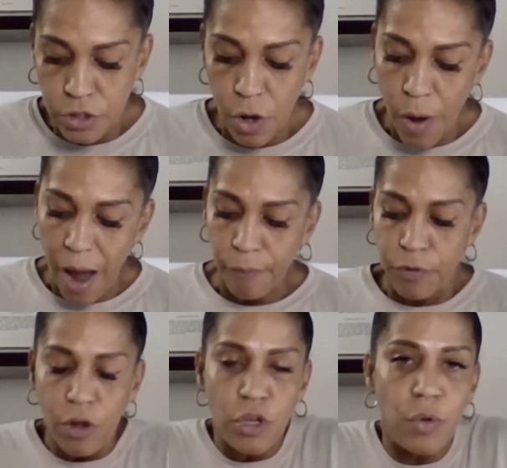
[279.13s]
So
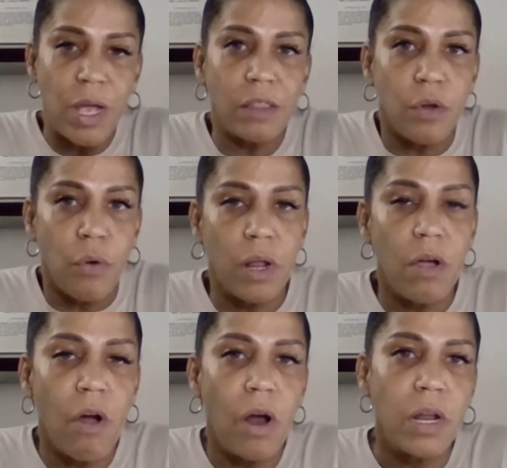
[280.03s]
after you get the credit
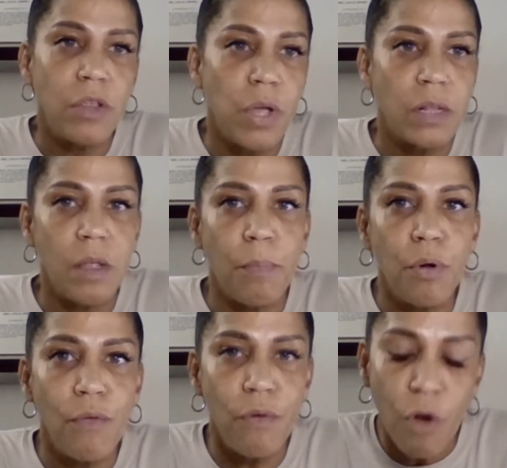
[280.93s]
card and you get the
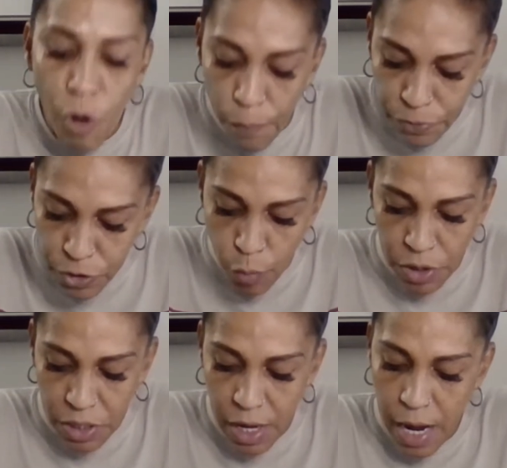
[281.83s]
approval, you
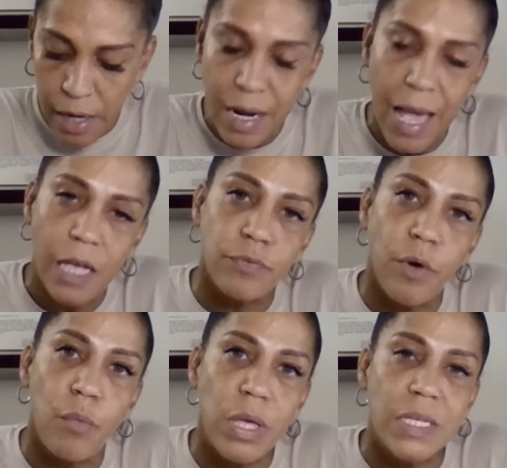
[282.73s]
want to go ahead and ask
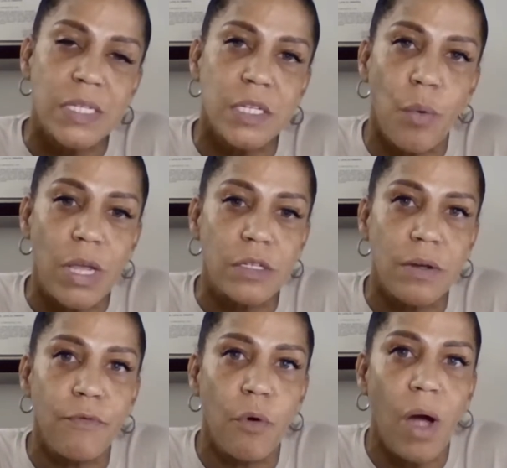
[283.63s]
for a
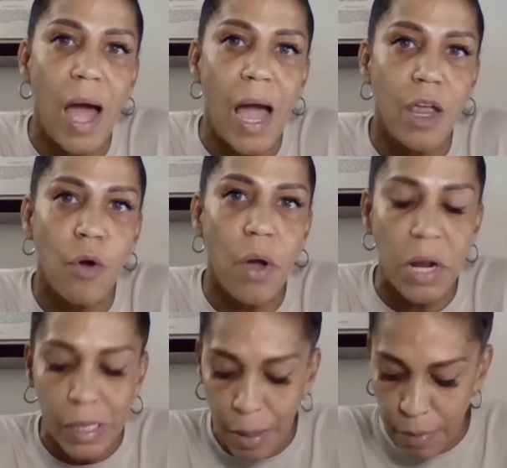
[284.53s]
reconsideration for a higher
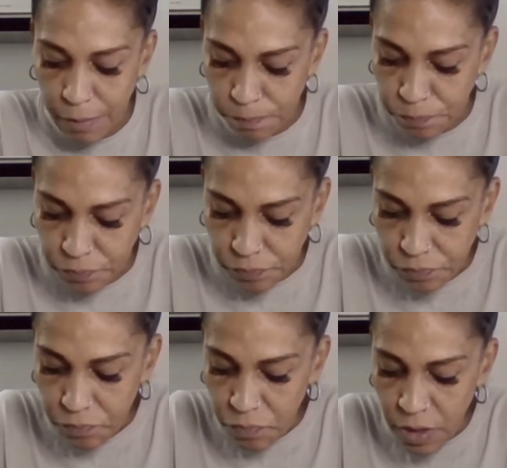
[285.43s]
credit limit.
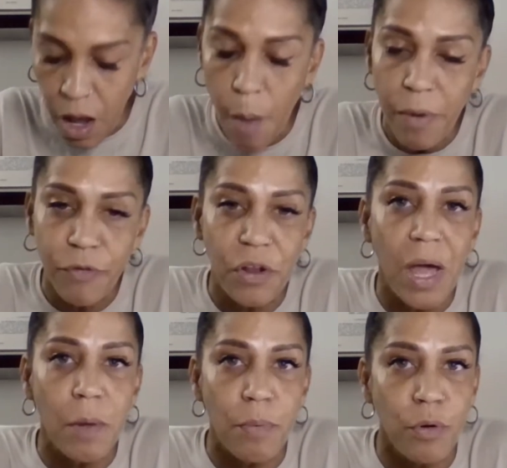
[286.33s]
If you're
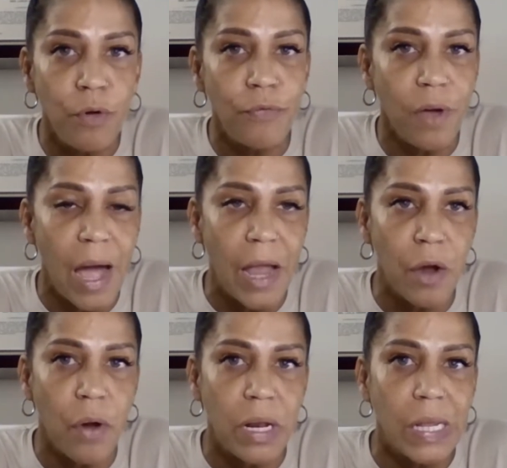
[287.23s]
not approved for a
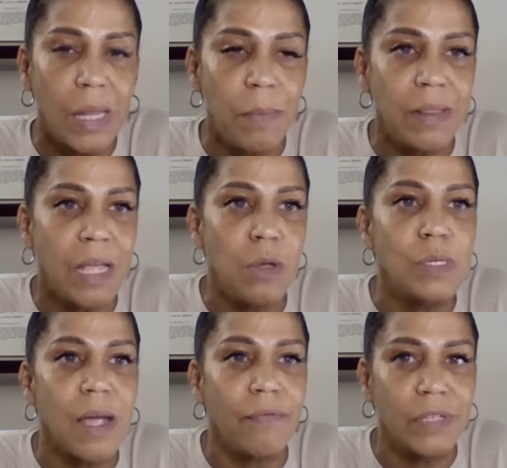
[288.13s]
higher credit limit, then you
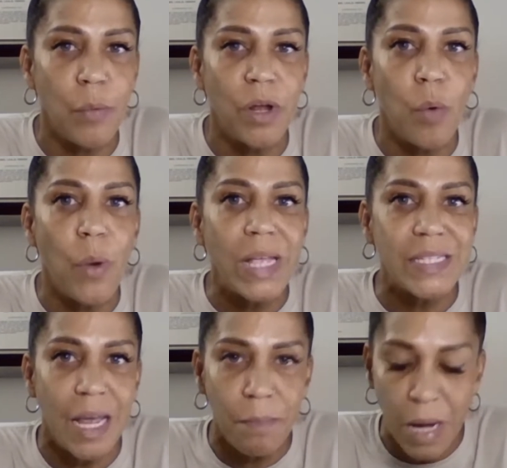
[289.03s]
definitely want to wait
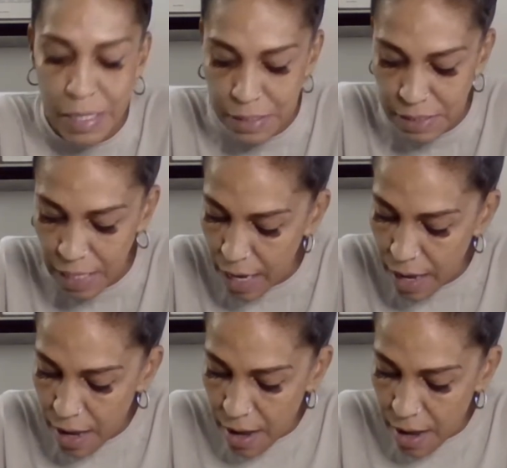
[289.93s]
10 months.